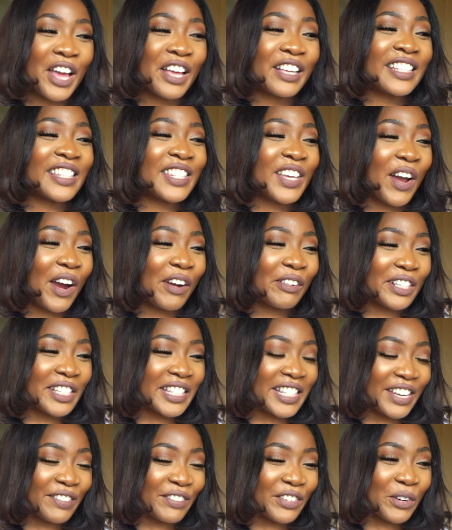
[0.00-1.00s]
So I
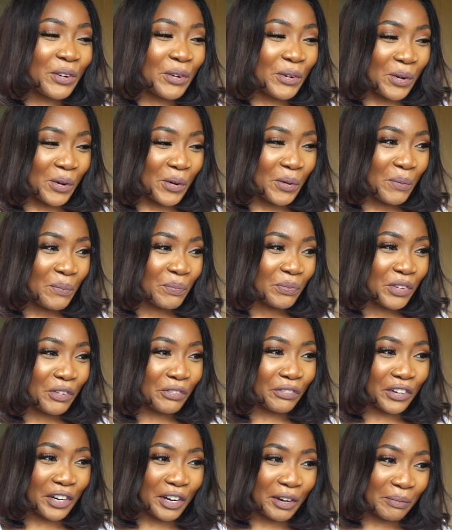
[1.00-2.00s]
received a call
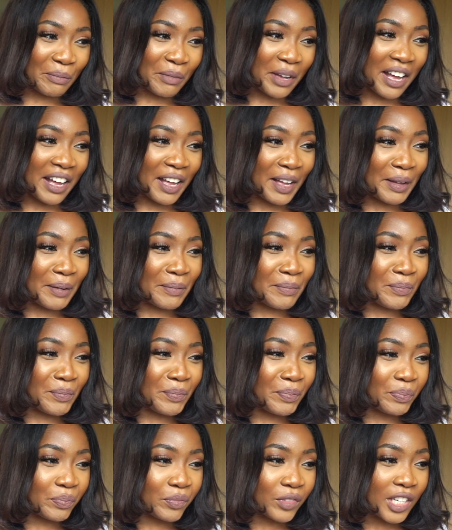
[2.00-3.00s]
from
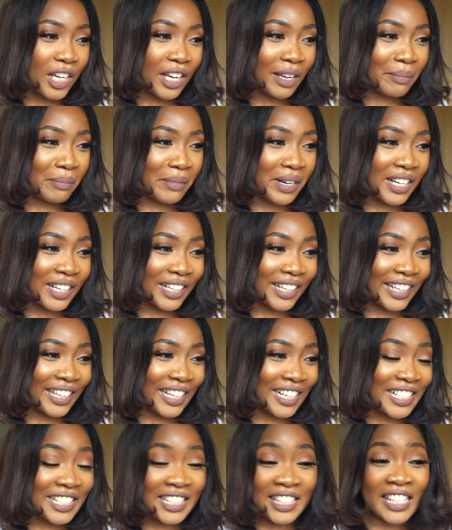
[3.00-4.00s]
my
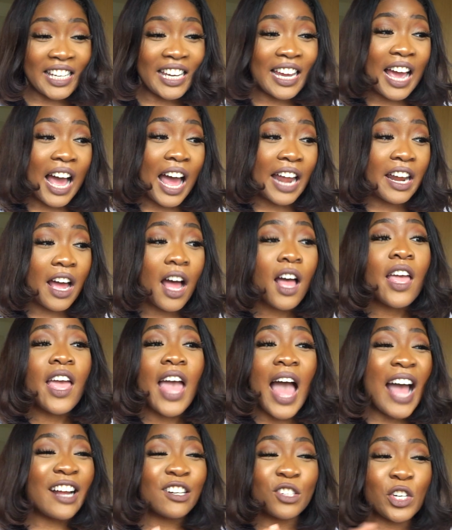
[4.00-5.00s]
auntie, and
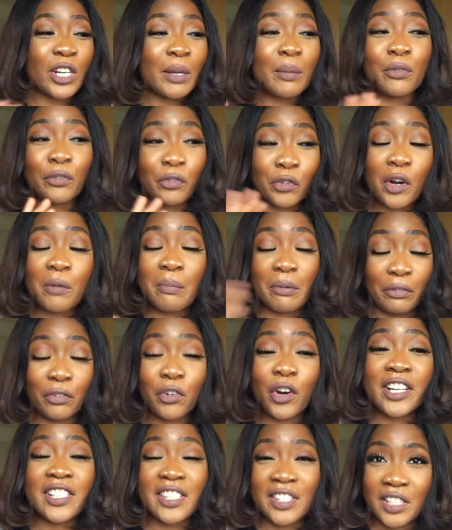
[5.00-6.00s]
actually before
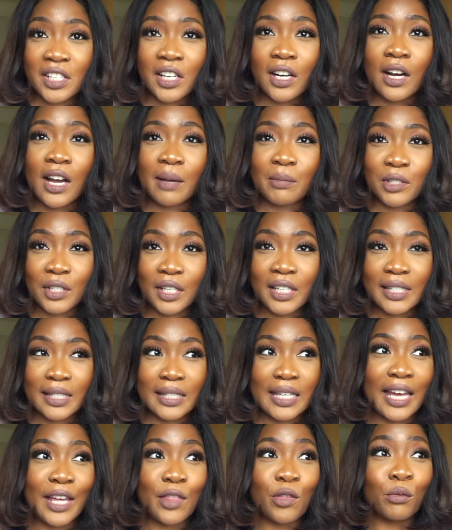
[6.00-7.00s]
I start, I'm just gonna
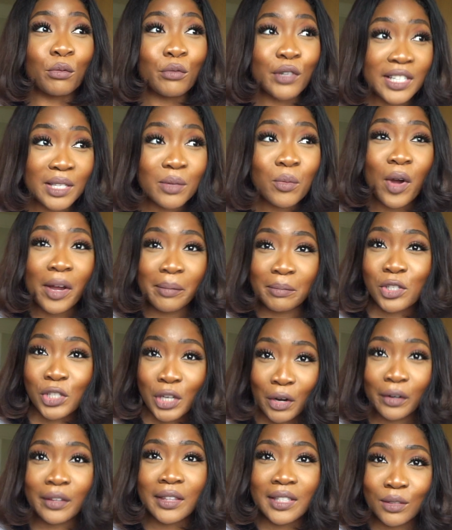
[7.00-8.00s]
say the reason why I'm
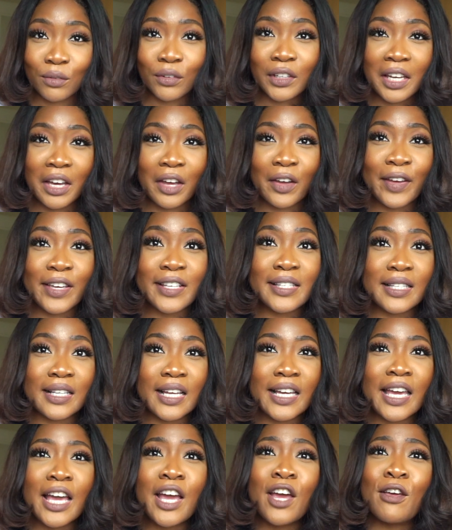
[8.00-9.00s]
sharing this video is
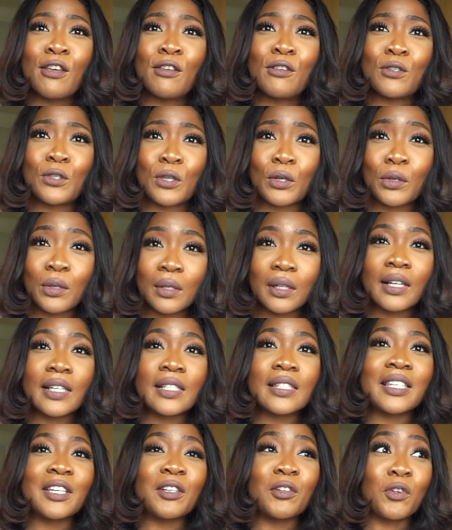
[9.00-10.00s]
like so you guys
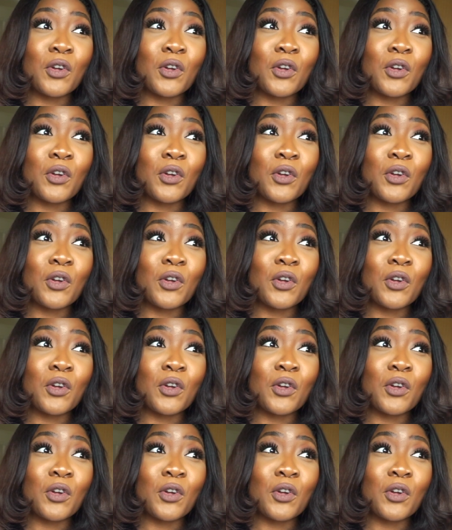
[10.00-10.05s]
can